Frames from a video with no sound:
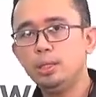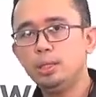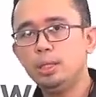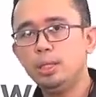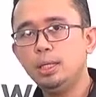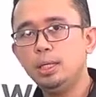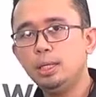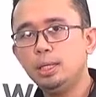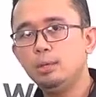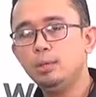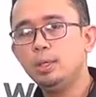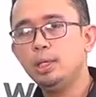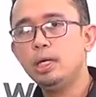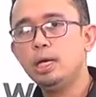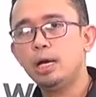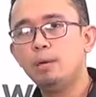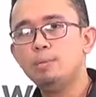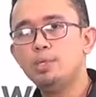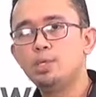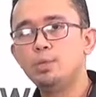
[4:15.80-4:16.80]
even
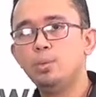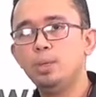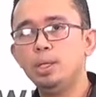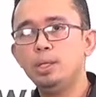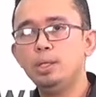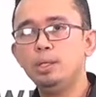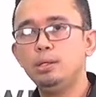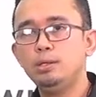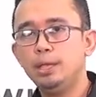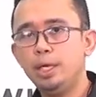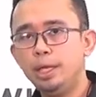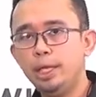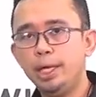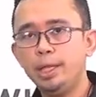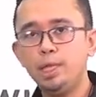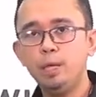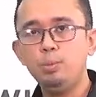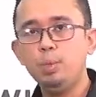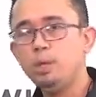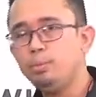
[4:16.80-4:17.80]
comes with
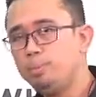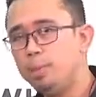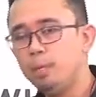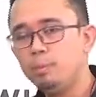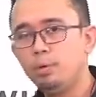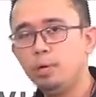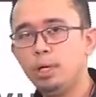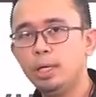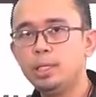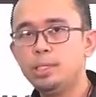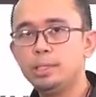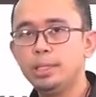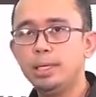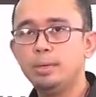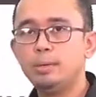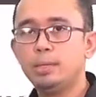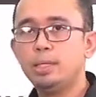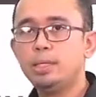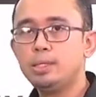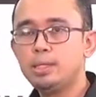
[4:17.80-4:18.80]
relating with people and
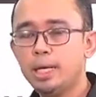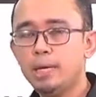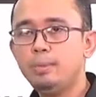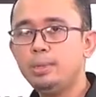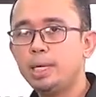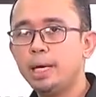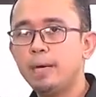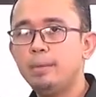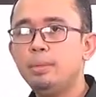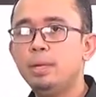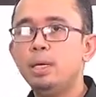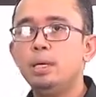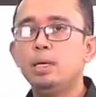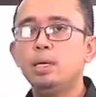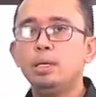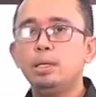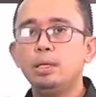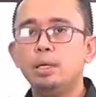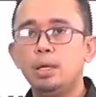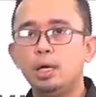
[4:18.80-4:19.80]
at the same time
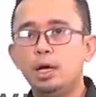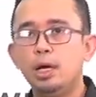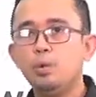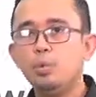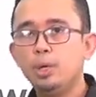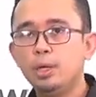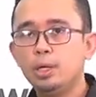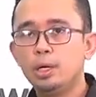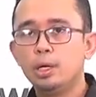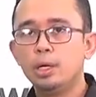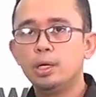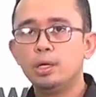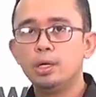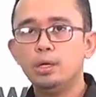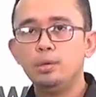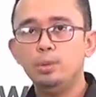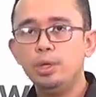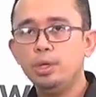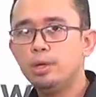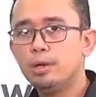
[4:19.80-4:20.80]
uh, with their
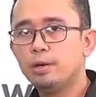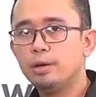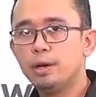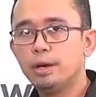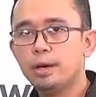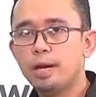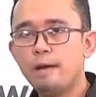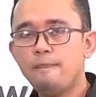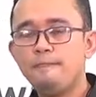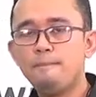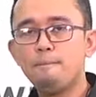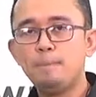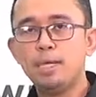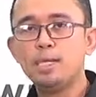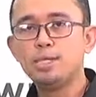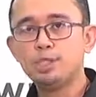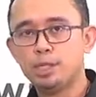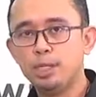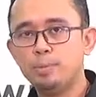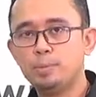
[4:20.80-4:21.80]
with their
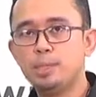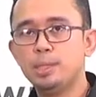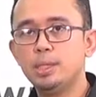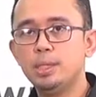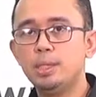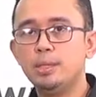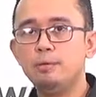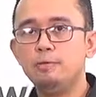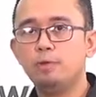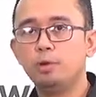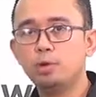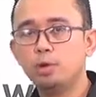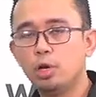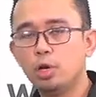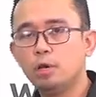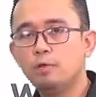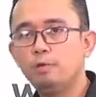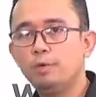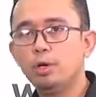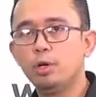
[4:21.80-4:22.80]
craftsmanships in
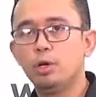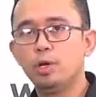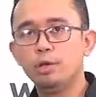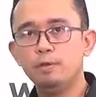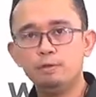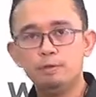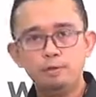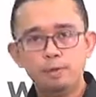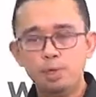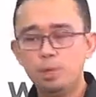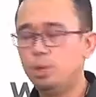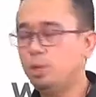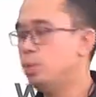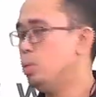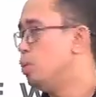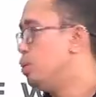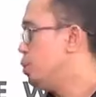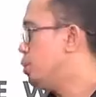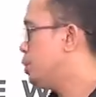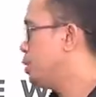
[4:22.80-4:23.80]
photography or in video,
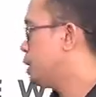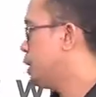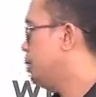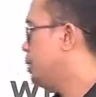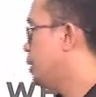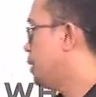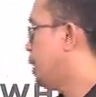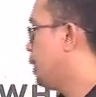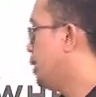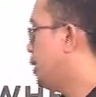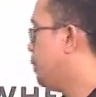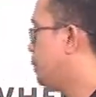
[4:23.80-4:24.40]
something like that.